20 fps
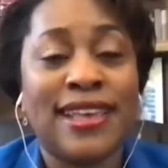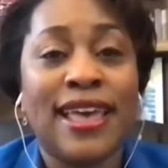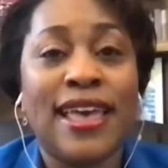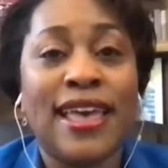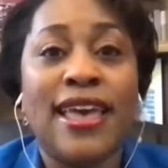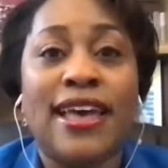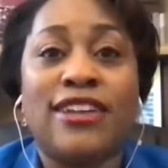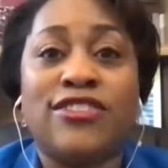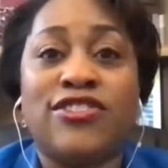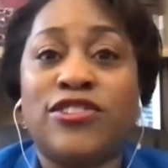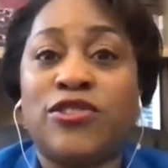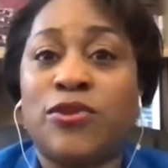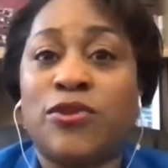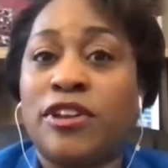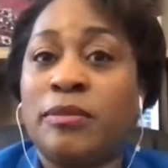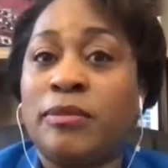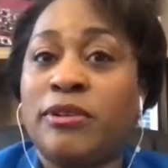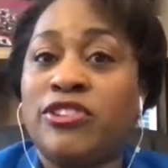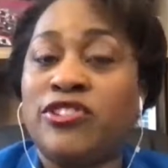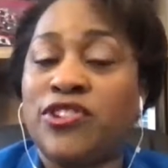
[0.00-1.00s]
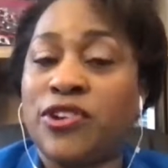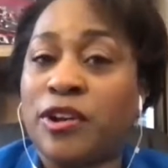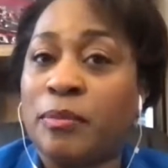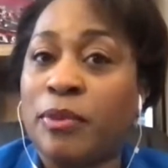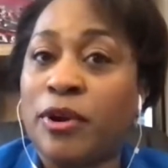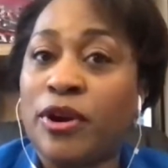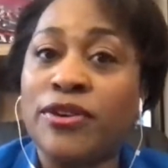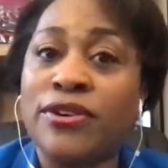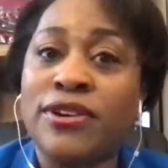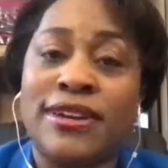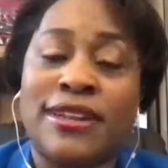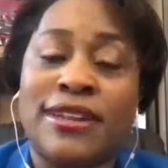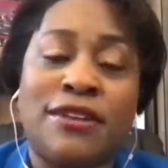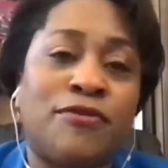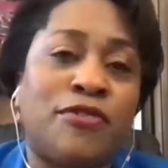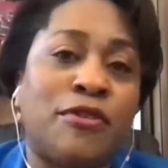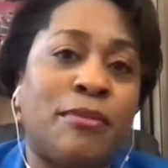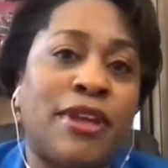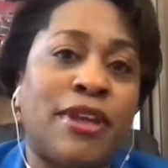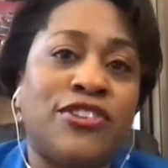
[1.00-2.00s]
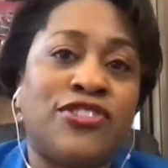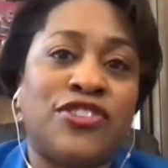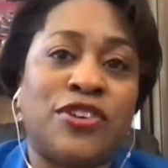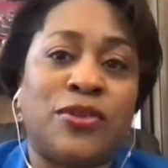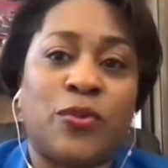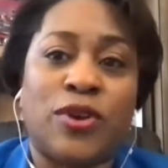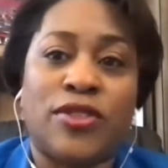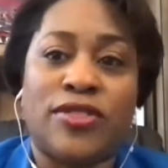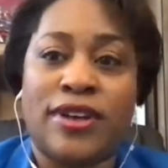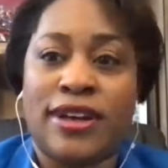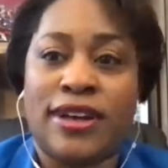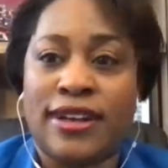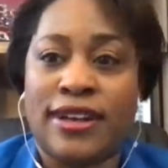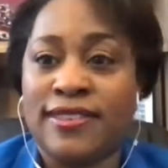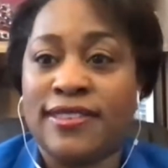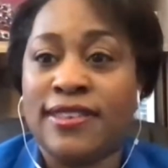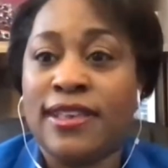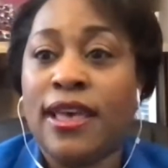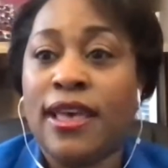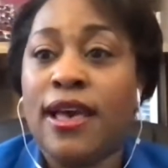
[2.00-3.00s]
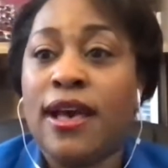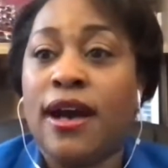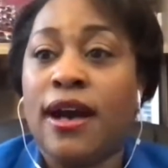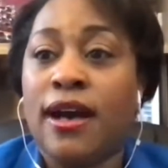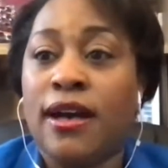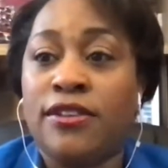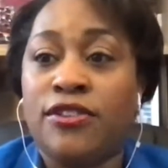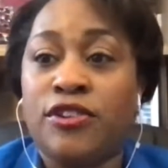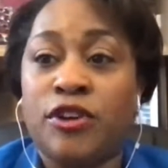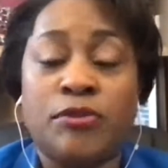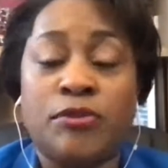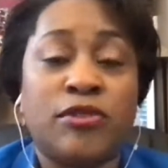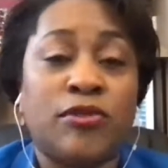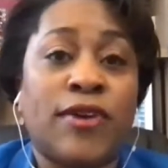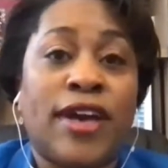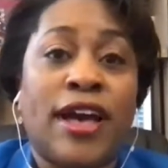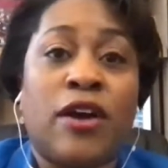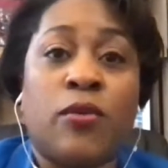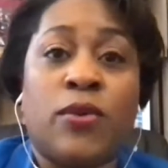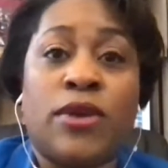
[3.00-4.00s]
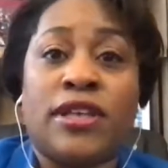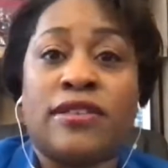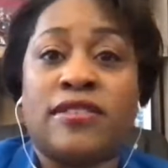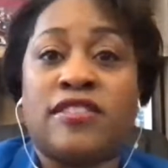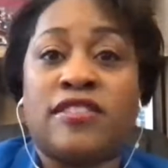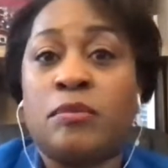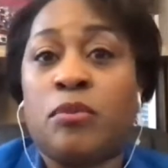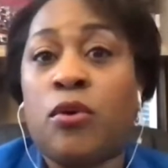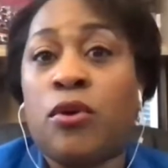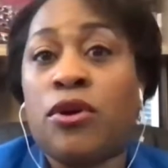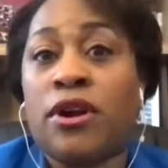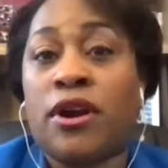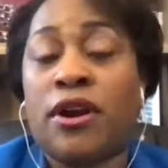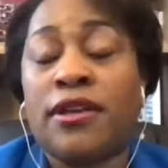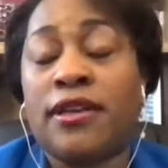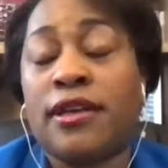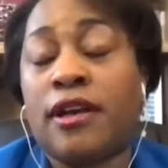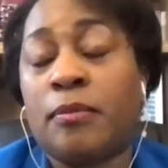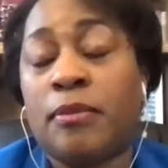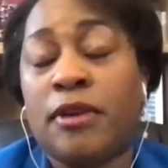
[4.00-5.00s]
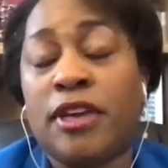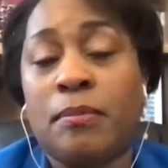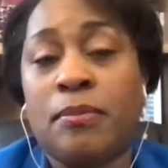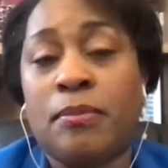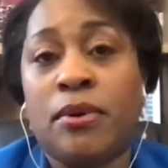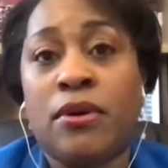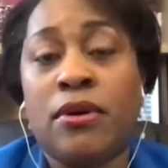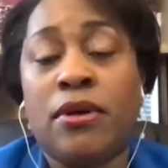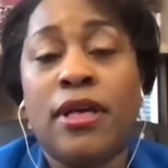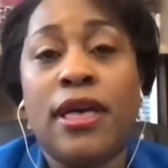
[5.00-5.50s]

and she's going to be sharing pertinent information with us in terms of how we can support our young people